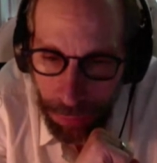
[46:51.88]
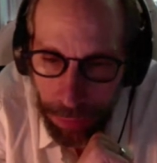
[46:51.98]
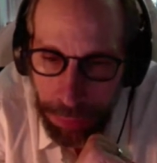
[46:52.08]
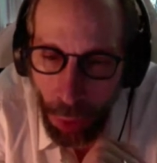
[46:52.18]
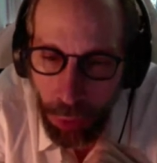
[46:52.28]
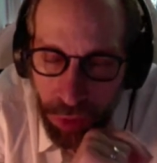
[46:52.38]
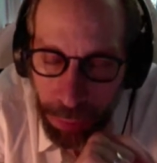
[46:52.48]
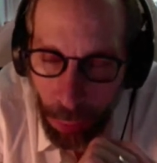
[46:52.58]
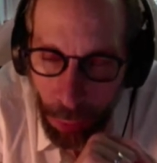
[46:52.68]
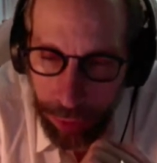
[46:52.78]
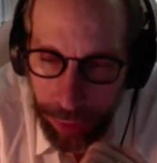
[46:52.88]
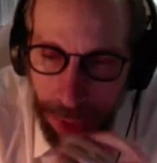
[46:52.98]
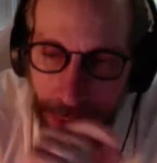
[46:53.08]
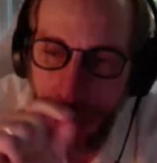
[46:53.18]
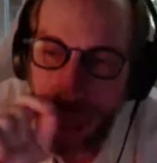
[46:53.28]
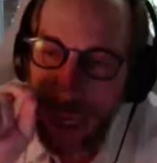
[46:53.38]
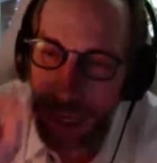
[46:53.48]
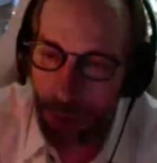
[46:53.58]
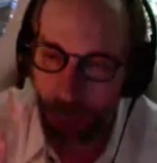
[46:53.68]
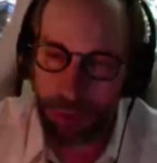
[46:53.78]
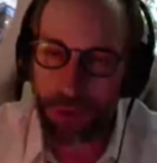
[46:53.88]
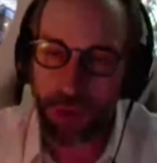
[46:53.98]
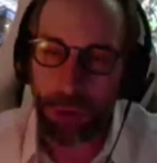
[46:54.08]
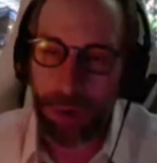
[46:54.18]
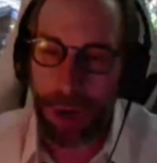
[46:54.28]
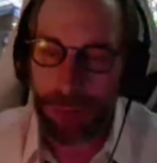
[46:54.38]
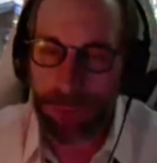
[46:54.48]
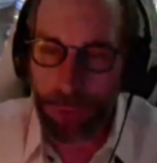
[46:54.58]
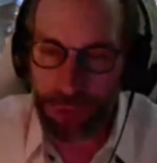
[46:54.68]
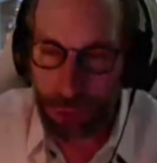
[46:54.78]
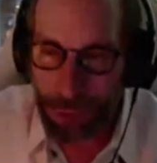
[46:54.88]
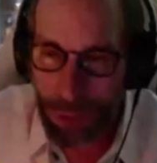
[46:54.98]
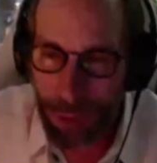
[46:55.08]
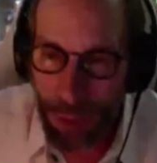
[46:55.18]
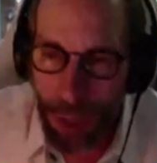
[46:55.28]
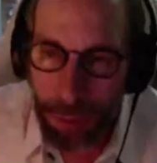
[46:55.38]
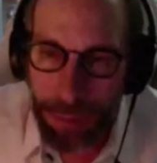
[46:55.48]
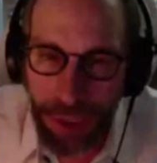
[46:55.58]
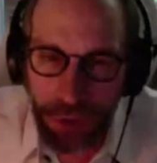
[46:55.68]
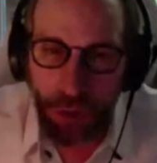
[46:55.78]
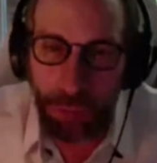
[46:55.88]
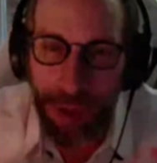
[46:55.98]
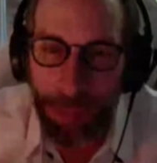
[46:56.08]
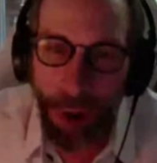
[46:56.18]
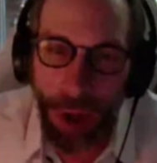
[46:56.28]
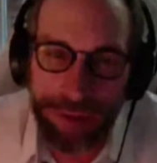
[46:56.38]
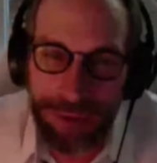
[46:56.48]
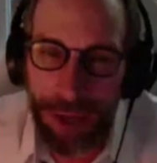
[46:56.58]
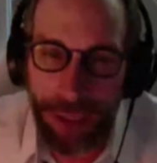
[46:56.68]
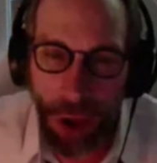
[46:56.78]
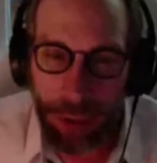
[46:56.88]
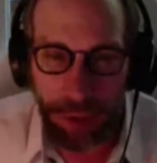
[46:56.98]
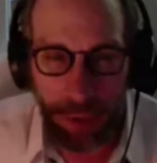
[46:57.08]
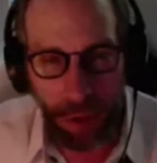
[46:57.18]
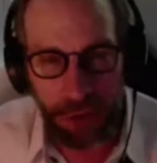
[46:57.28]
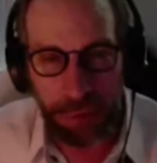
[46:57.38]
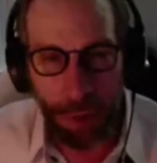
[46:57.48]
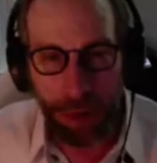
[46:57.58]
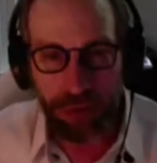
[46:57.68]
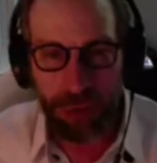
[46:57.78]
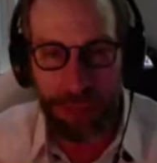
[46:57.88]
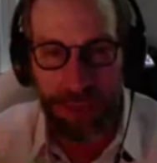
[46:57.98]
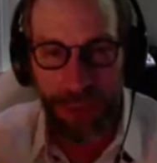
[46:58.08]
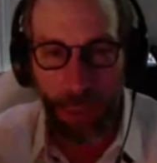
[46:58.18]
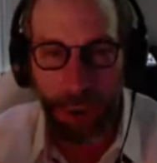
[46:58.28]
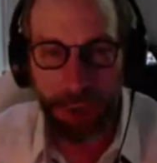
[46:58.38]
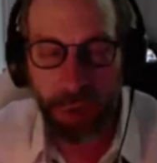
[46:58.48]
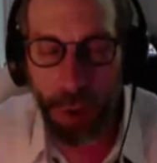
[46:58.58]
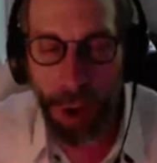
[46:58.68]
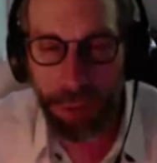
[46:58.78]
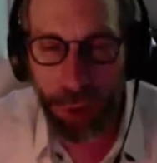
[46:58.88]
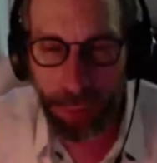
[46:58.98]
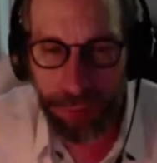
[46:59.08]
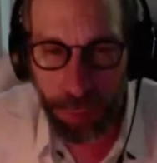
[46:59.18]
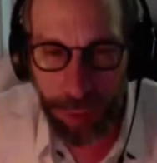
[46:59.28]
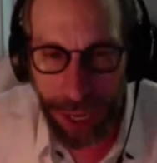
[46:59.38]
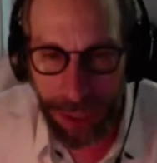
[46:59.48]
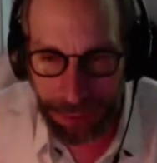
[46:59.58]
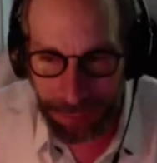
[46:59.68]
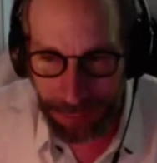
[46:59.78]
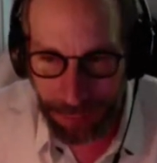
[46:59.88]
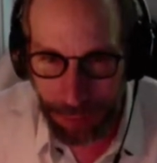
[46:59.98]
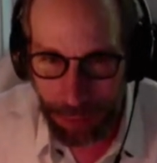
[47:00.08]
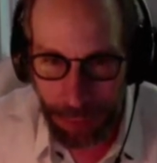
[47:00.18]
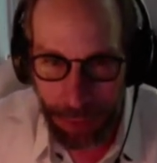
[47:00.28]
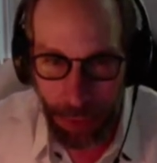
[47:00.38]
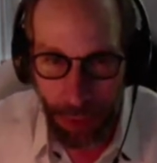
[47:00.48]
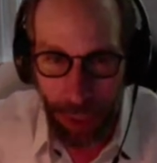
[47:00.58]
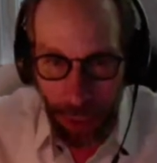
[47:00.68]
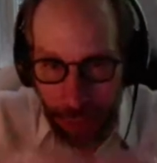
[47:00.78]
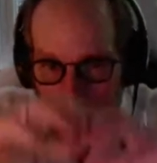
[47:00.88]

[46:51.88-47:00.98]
But most important, it will determine our future. Because you remember, I said I got into cosmology because I wanted to know how the universe would end. And I